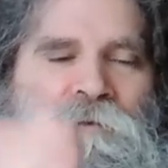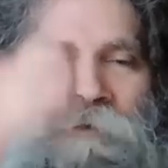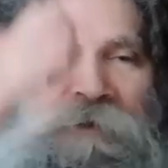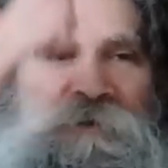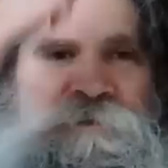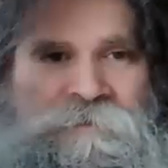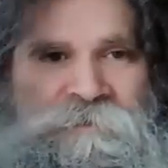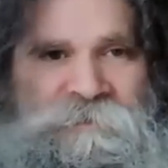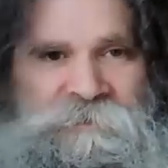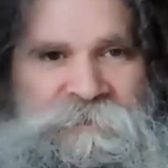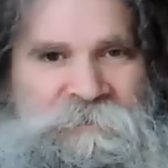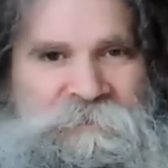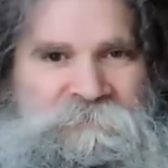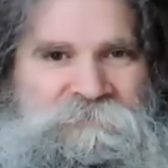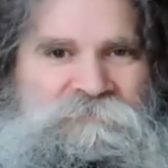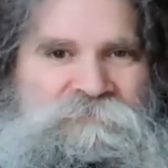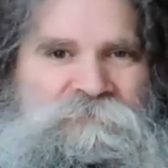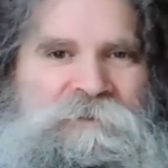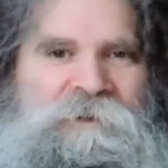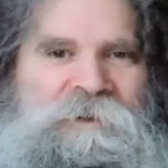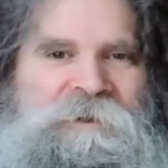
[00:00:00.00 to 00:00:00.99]
Which is
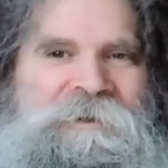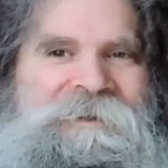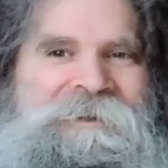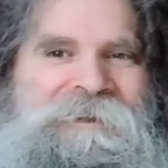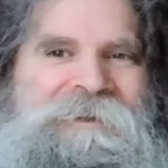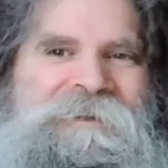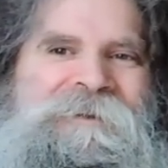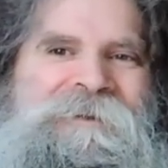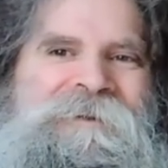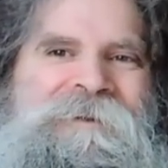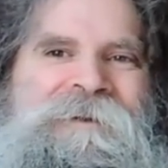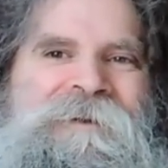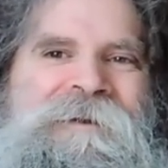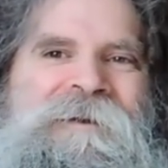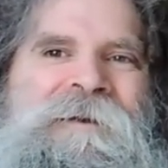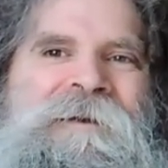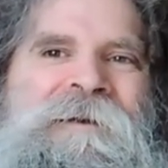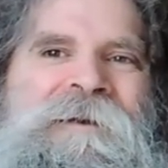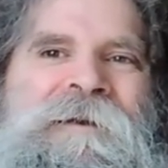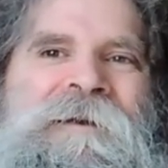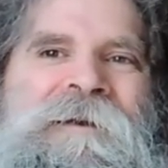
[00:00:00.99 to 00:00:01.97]
really
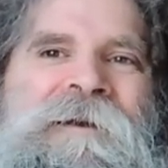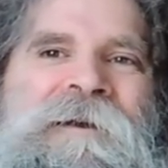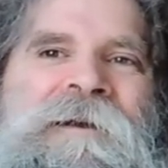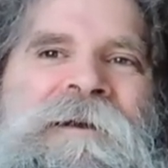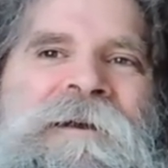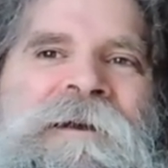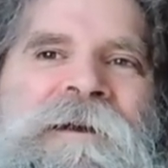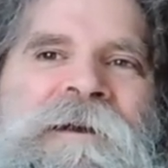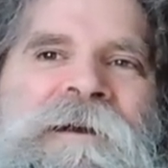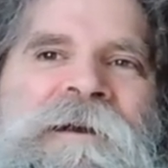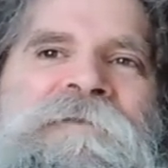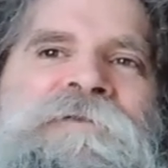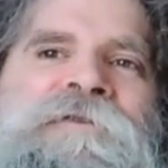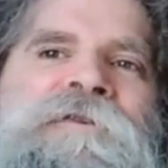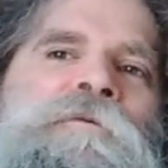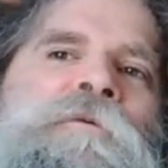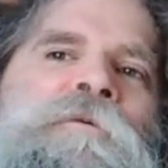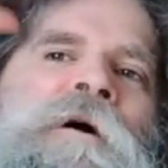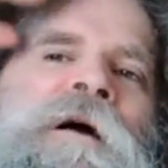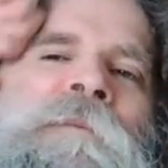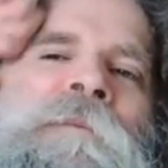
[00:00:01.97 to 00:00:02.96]
if
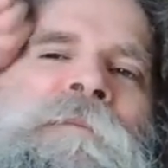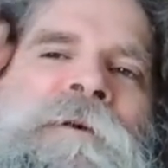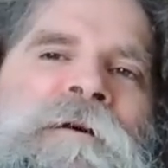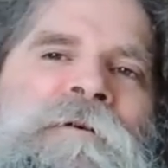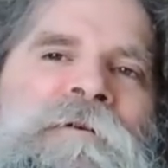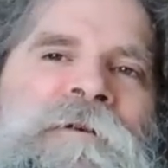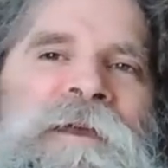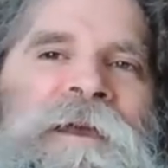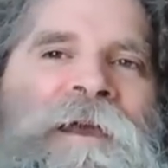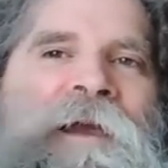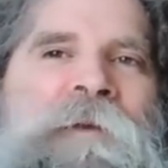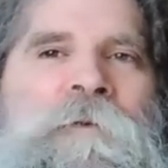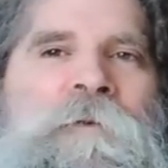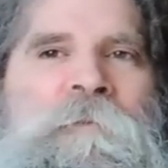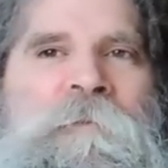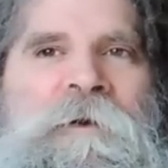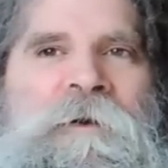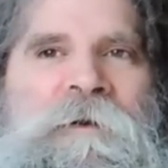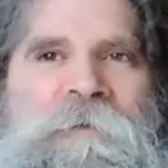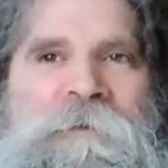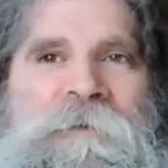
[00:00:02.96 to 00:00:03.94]
you want to be able to keep
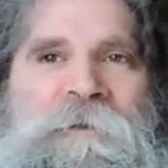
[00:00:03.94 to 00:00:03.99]
them